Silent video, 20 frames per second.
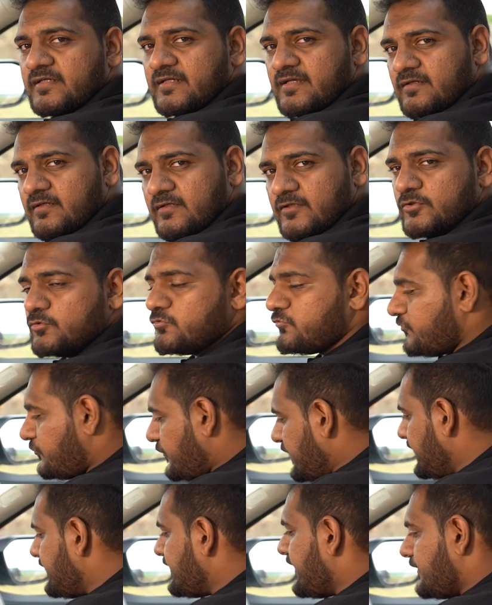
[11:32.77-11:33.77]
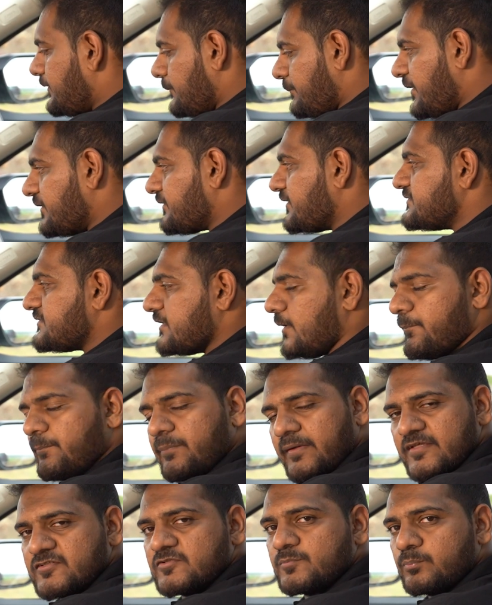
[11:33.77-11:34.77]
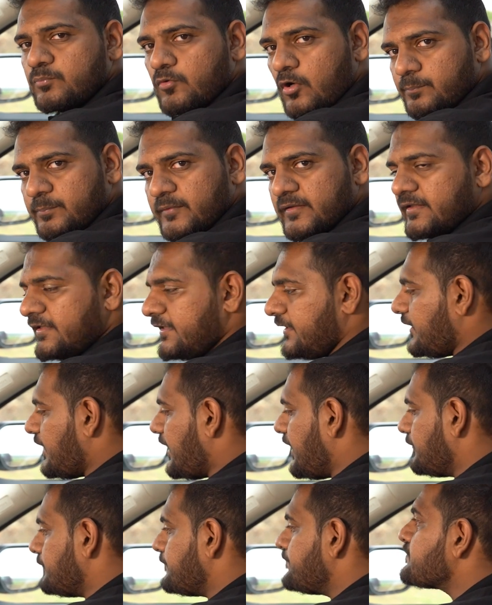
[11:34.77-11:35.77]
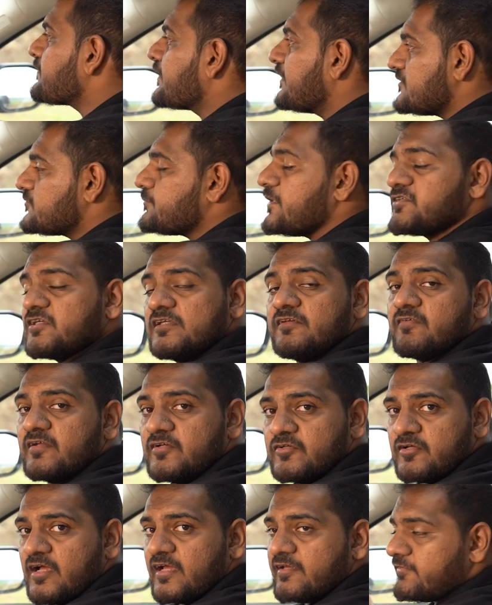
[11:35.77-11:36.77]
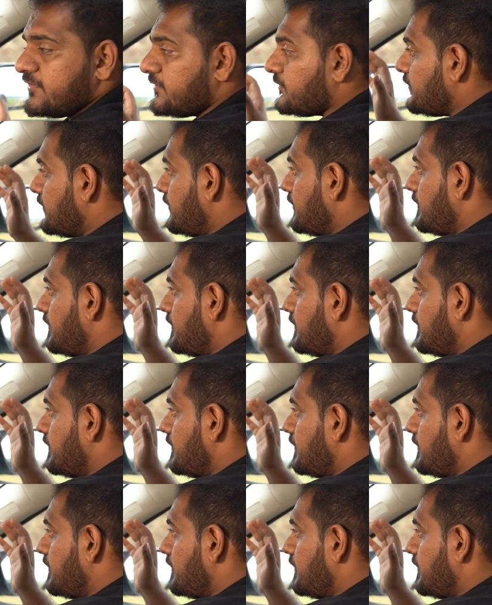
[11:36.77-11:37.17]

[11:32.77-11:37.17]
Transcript: It you feel that the buttons are pressed properly, and especially when driving,